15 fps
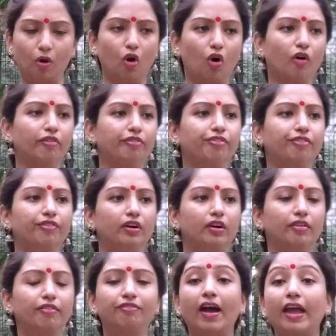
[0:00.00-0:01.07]
of
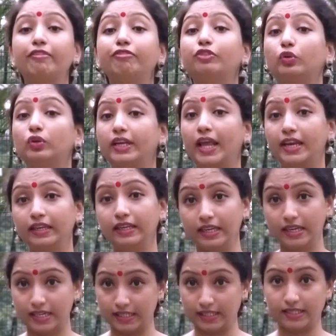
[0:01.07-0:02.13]
5 to 10
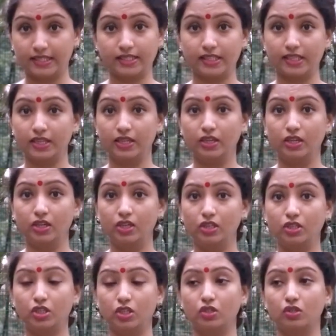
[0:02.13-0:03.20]
years
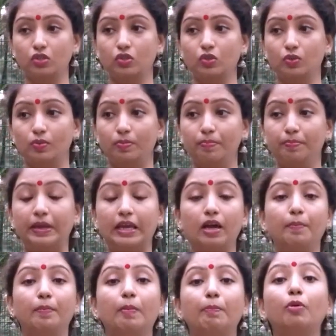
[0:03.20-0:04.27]
to
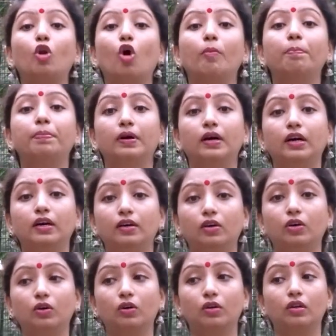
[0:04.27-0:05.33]
become a proper
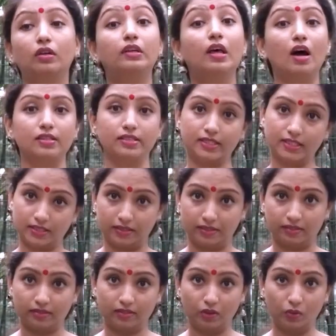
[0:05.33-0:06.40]
dancer
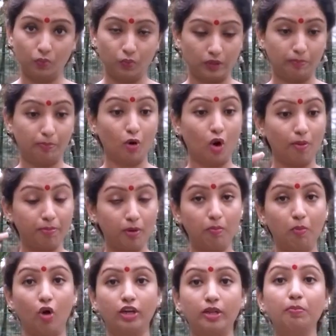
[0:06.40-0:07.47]
with proper
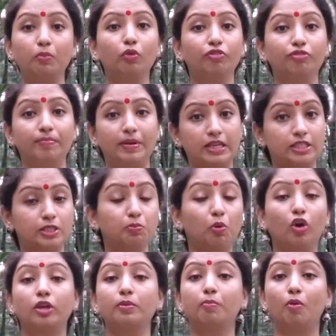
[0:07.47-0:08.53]
body movements,
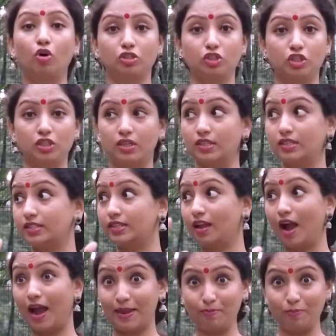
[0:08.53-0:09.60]
body postures, the eye